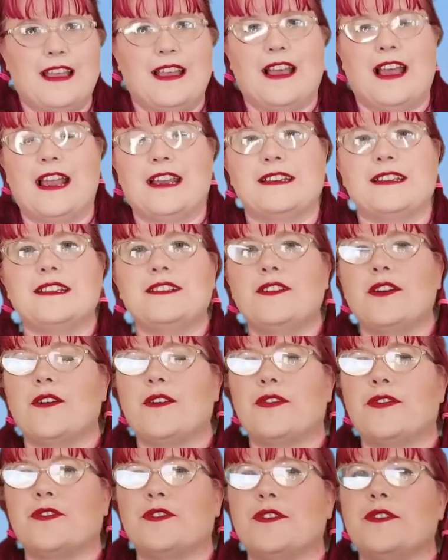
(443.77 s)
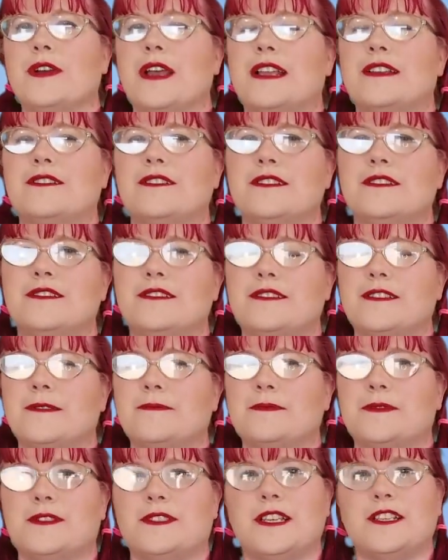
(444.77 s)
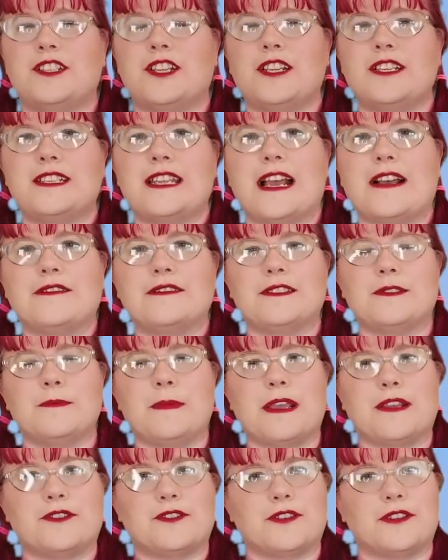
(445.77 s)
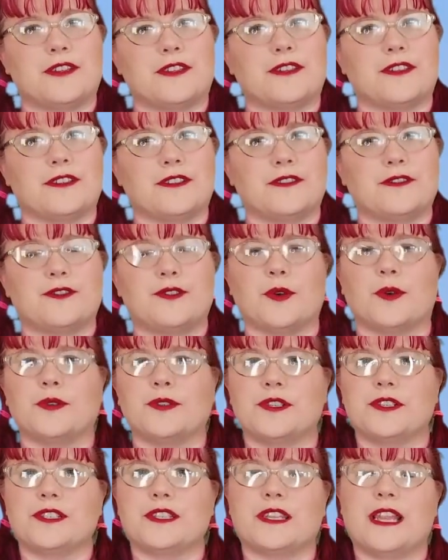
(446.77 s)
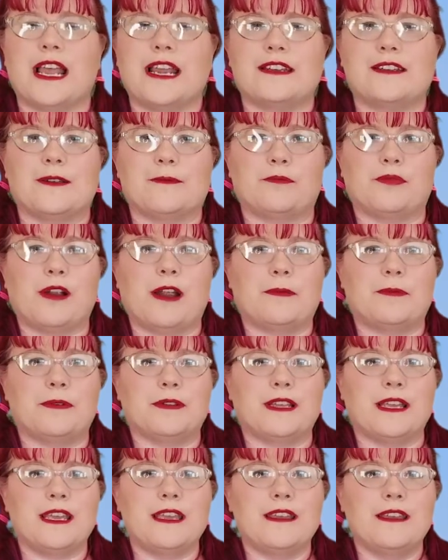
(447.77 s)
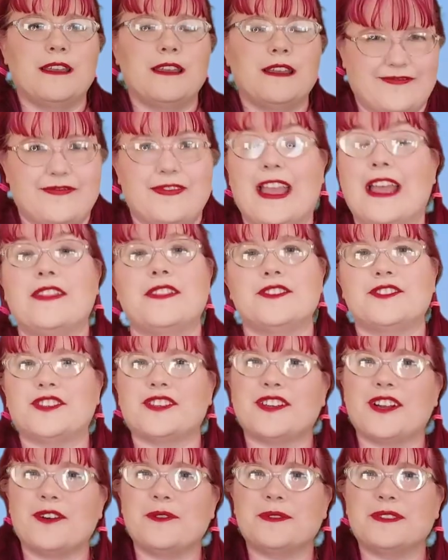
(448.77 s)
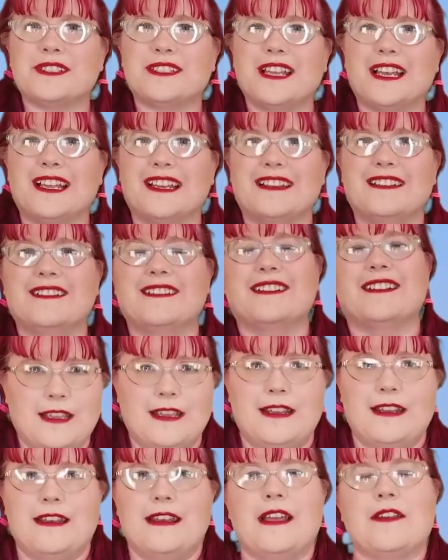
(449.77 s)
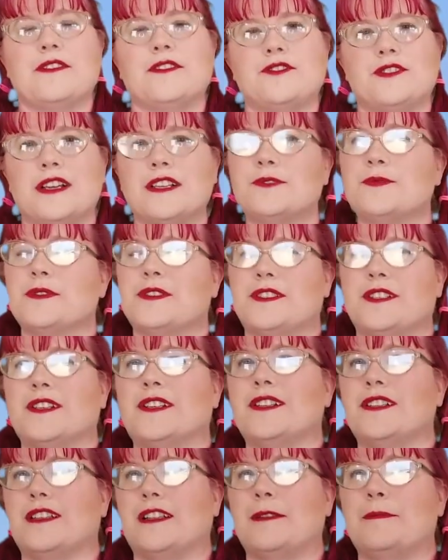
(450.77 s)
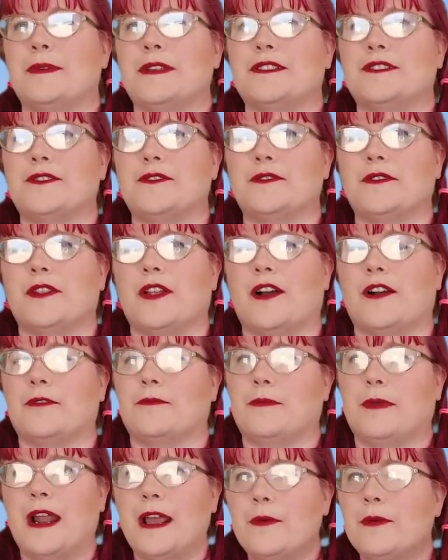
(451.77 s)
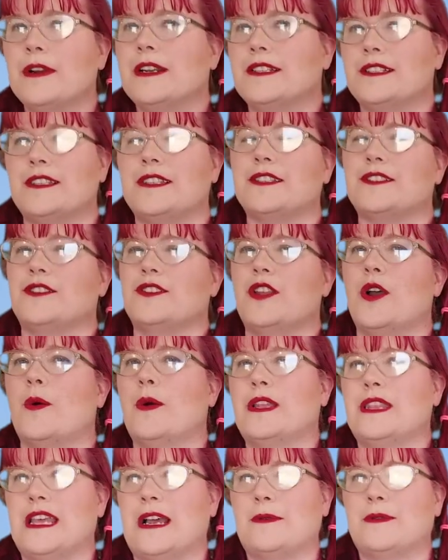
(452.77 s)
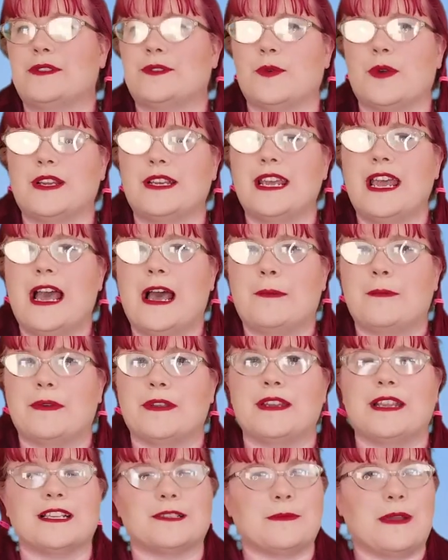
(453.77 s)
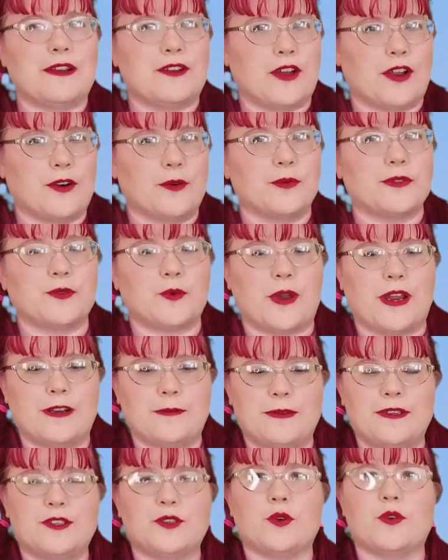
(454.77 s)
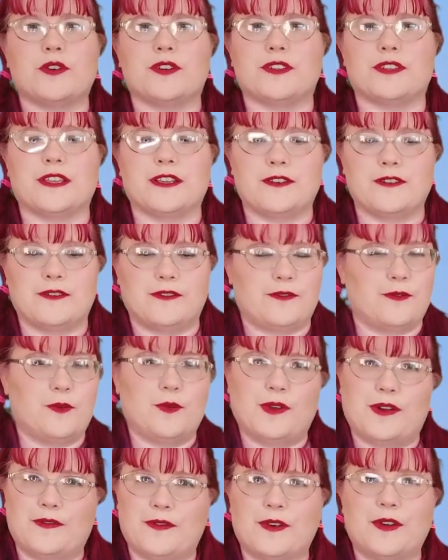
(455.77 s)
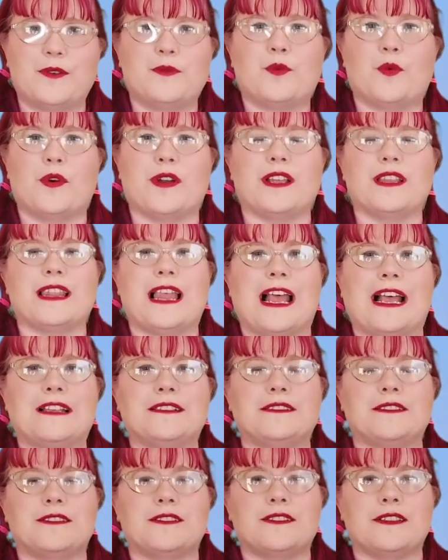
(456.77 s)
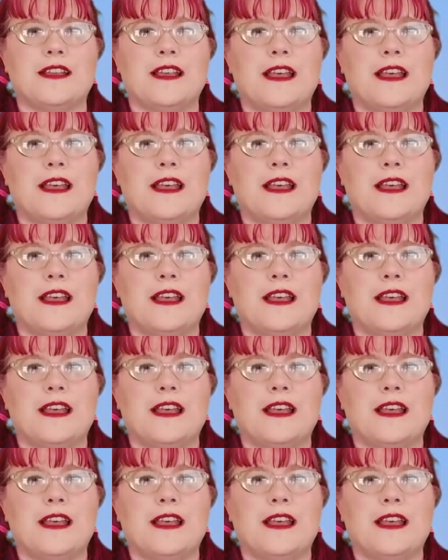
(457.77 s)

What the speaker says: I did go through and did some stitching down to make sure that the shoulders lined up properly, and the surcoat was done. Now the dress was still a little bit too long, but I went into this knowing that was going to happen, as my daughter was quite a bit shorter than whoever had worn it last.